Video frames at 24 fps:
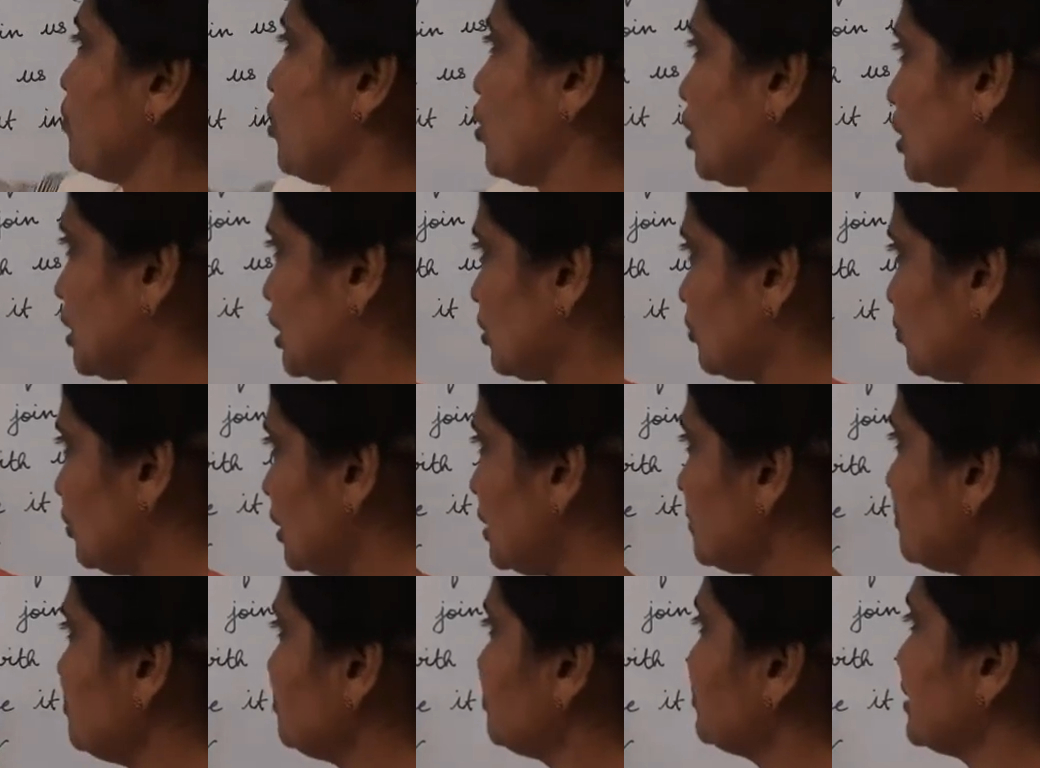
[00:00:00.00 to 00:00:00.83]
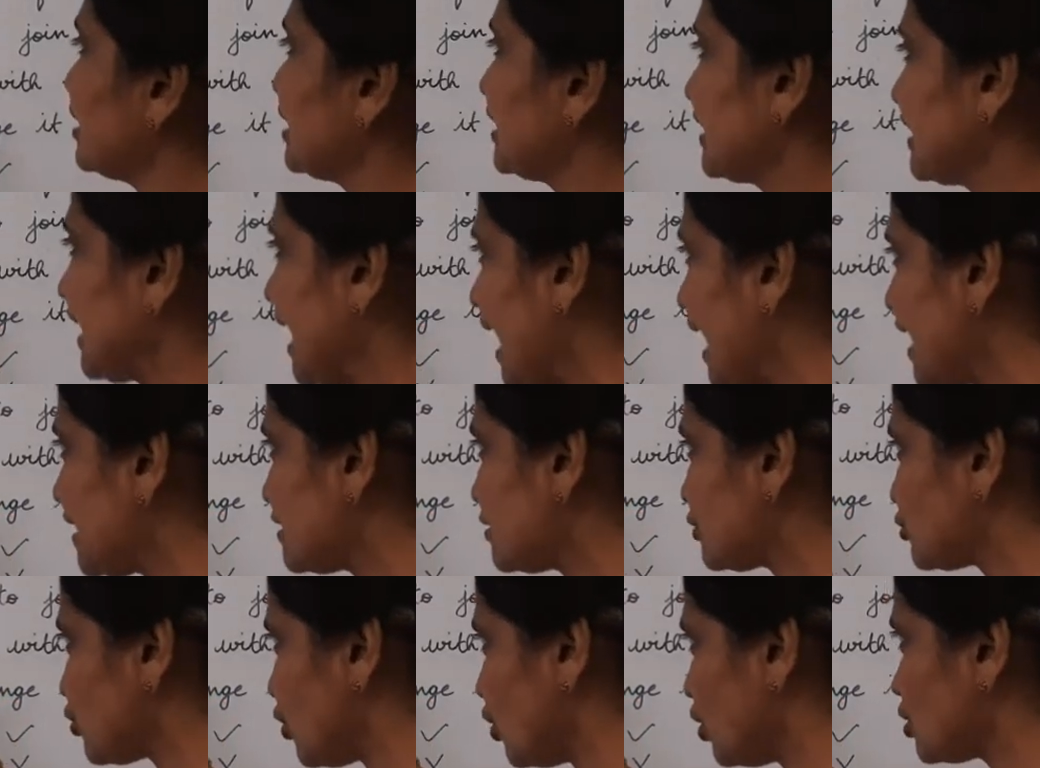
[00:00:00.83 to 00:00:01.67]
modal verb, can
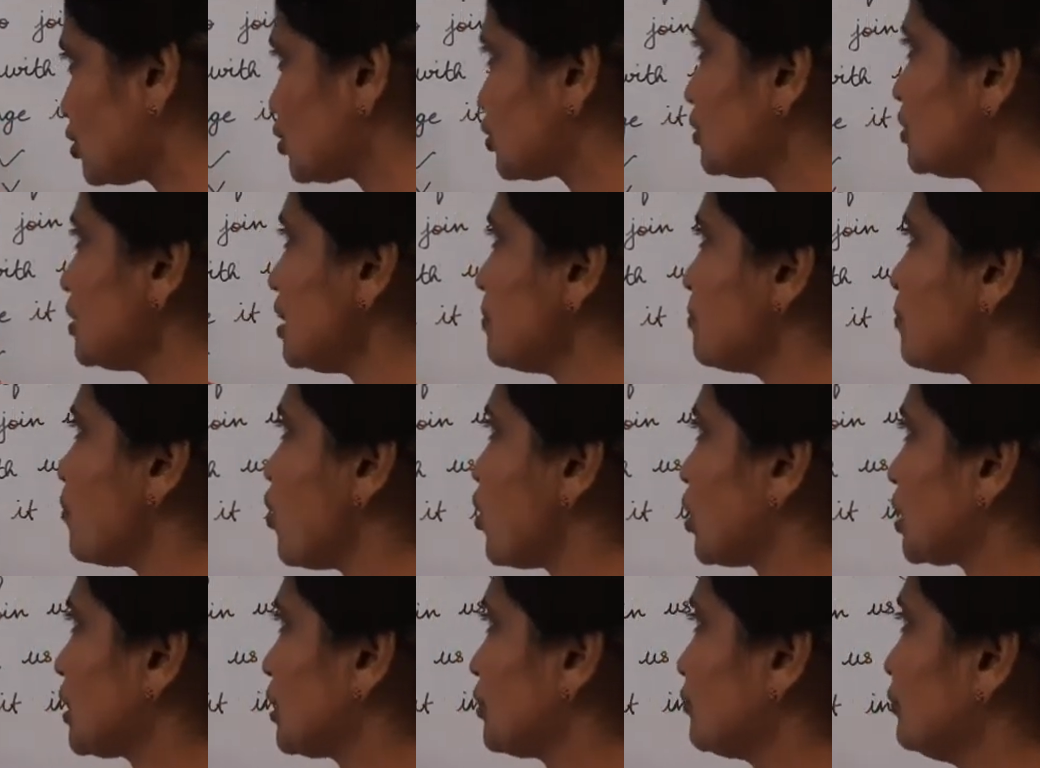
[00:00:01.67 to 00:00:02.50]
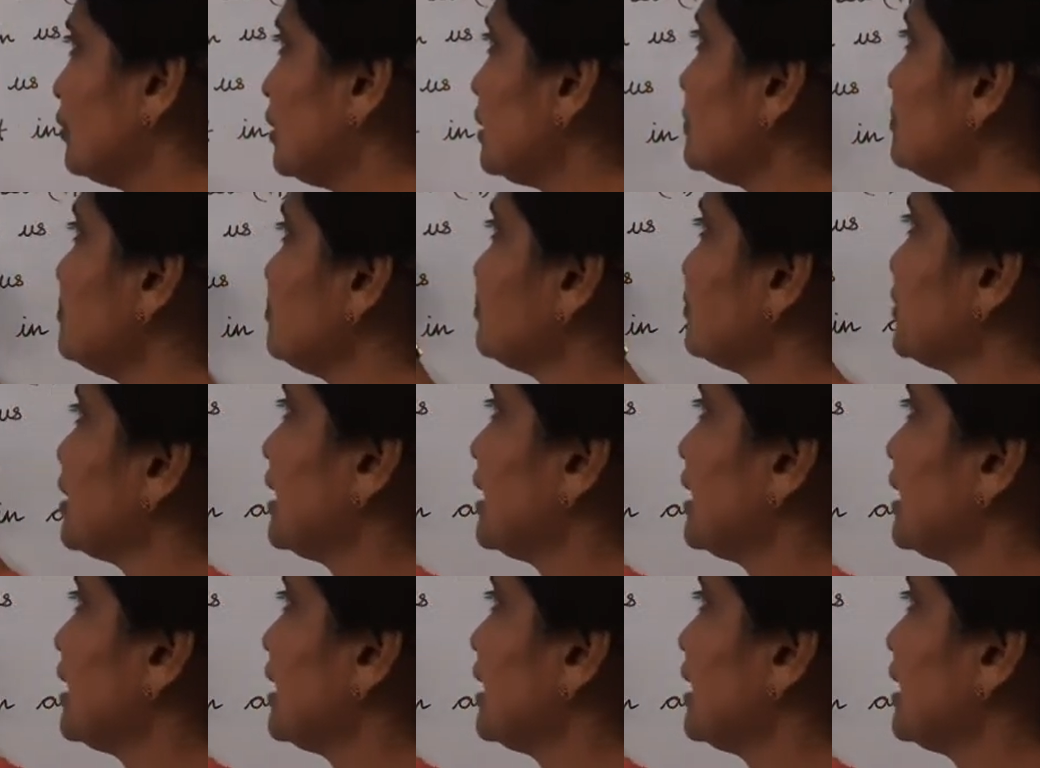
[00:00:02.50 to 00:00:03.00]
is also a modal verb,